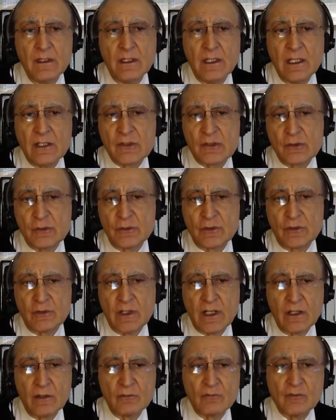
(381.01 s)
issues
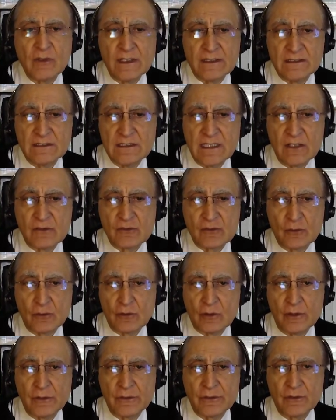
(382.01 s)
around residential
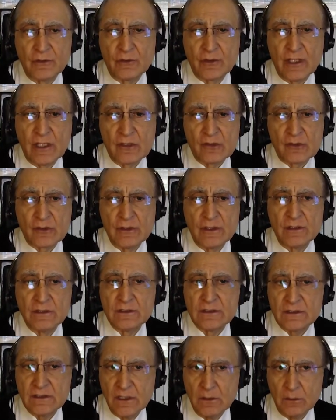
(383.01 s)
concentration and
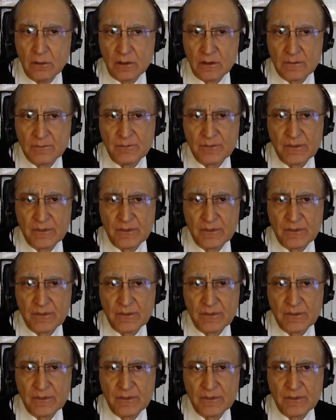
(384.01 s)
so on.